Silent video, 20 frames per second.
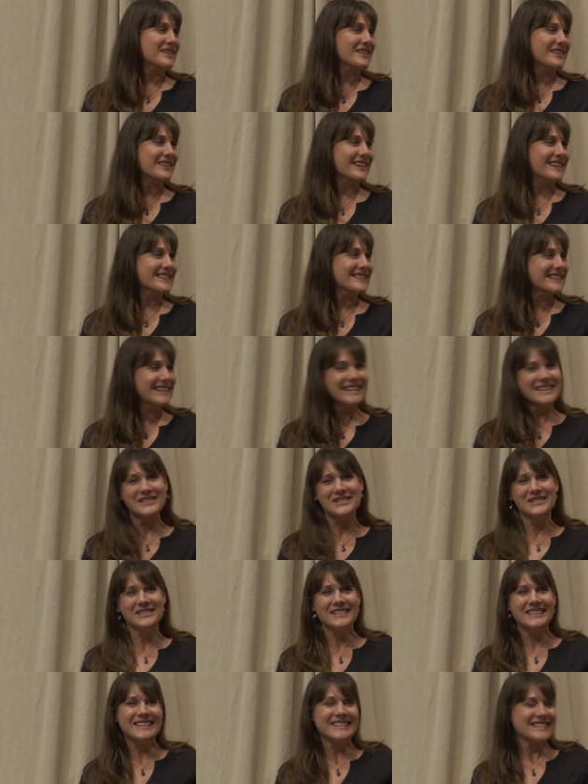in Los
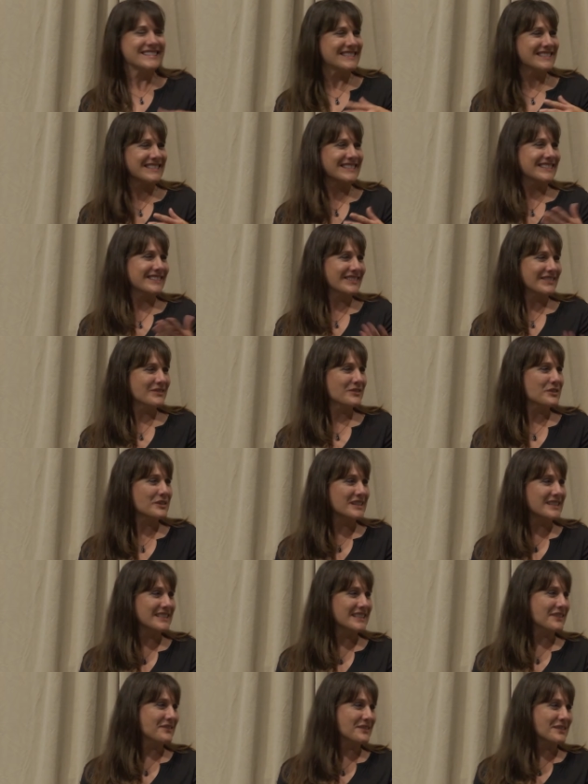Angeles and
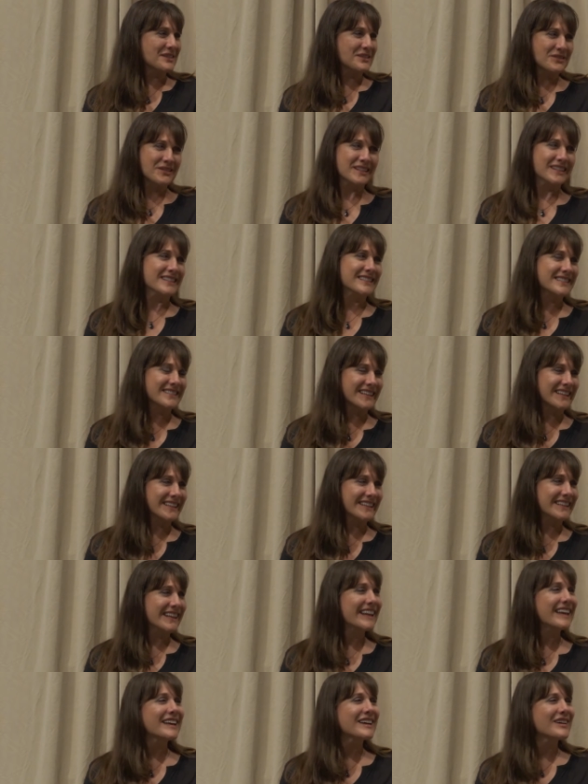47th Street in San
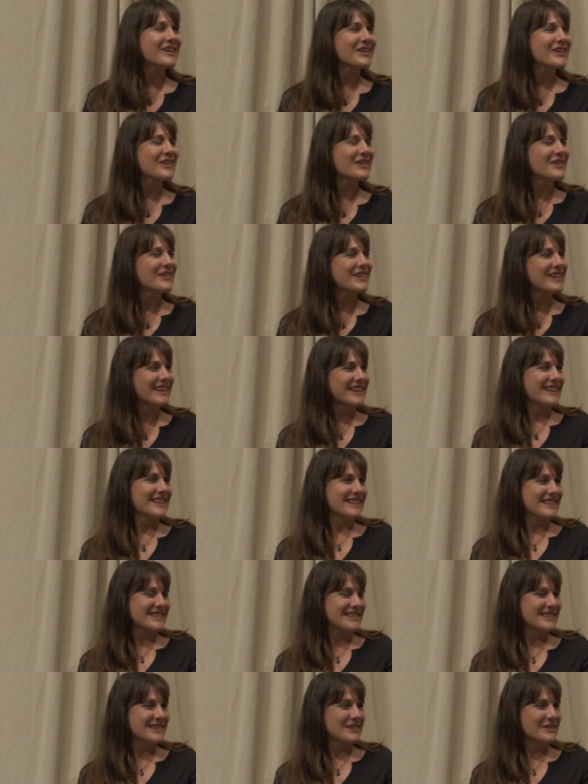Diego.
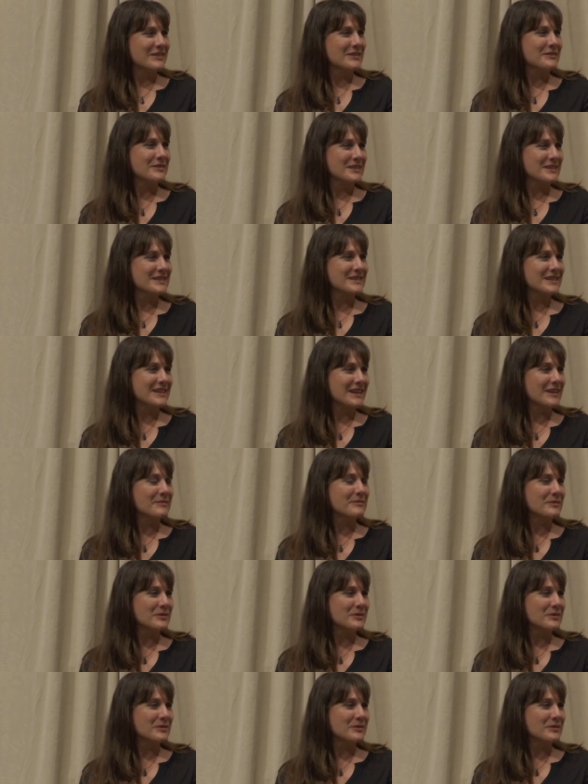So it was quite